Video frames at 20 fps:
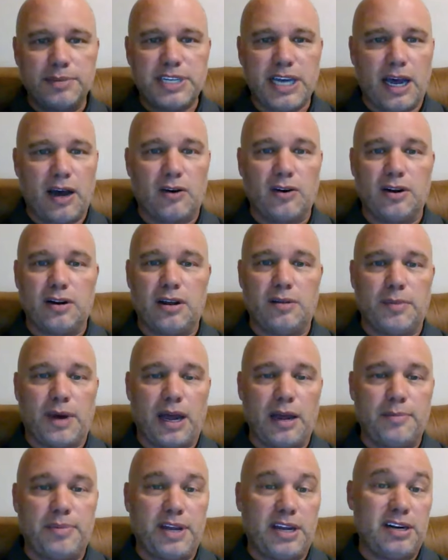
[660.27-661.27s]
talent, in
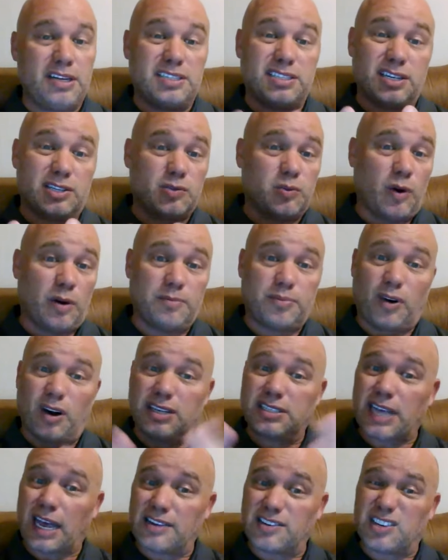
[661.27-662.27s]
my opinion, 6'1
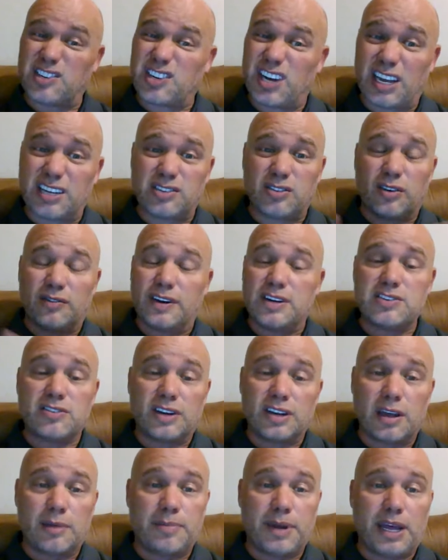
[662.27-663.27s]
plus, has a chance to
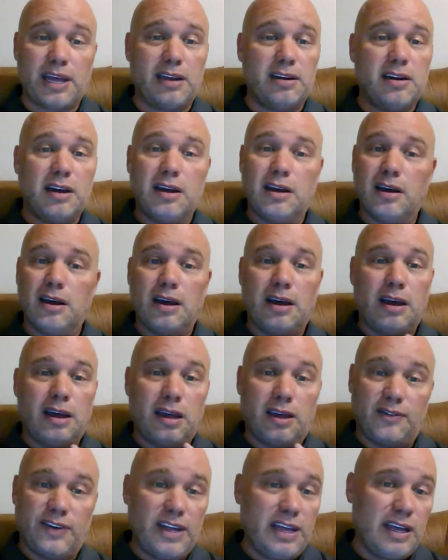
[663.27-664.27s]
eventually get paid.
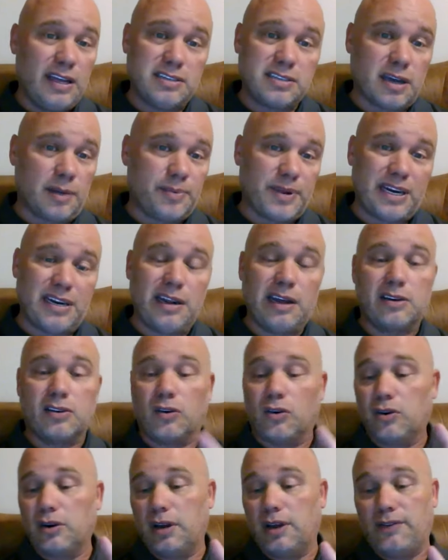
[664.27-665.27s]
If he ends up at
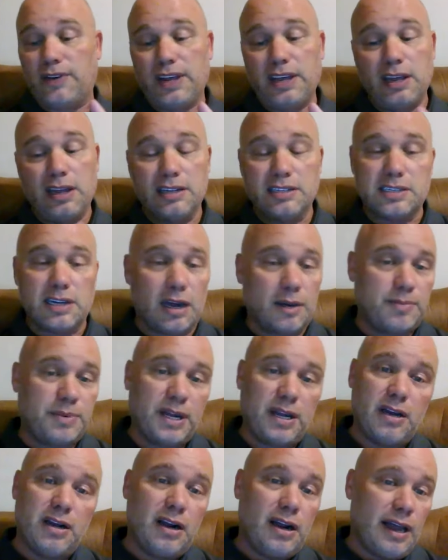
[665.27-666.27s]
nickel, if he ends up
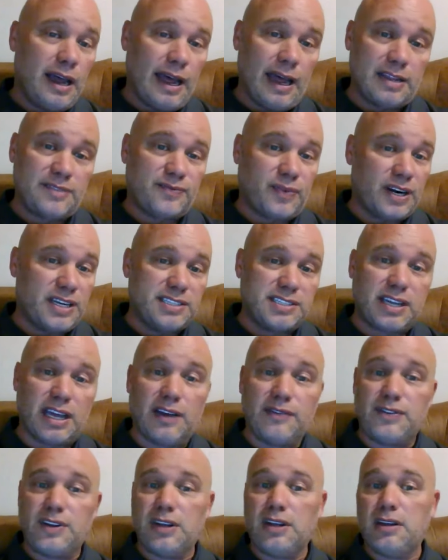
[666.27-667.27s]
at free
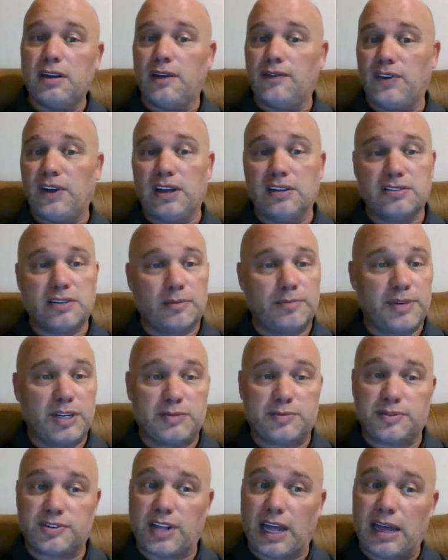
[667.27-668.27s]
safety, if he ends up
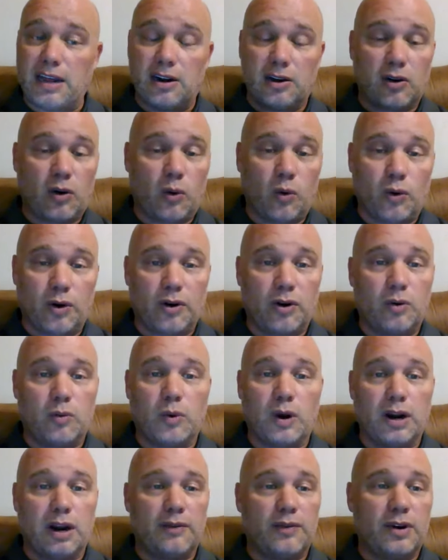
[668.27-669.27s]
just staying at corner,
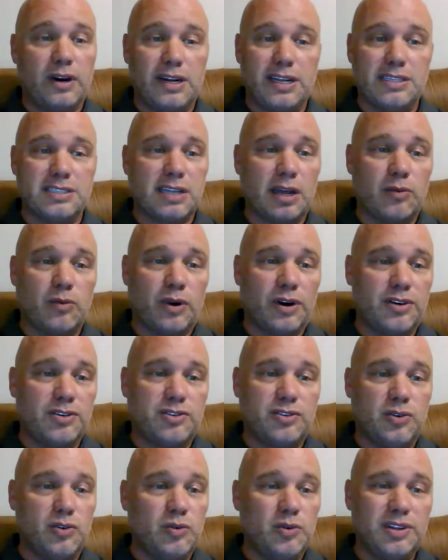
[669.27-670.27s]
whatever it is they want to
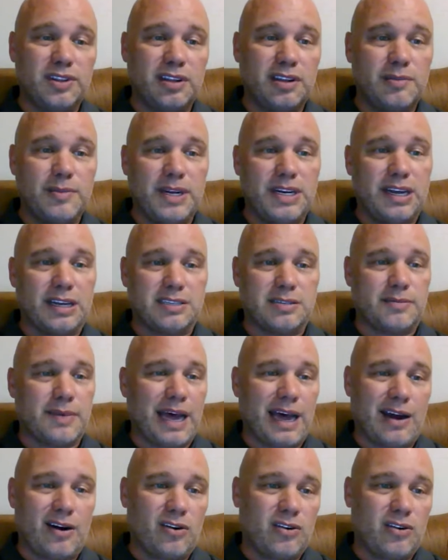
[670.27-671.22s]
do with him, it doesn't matter.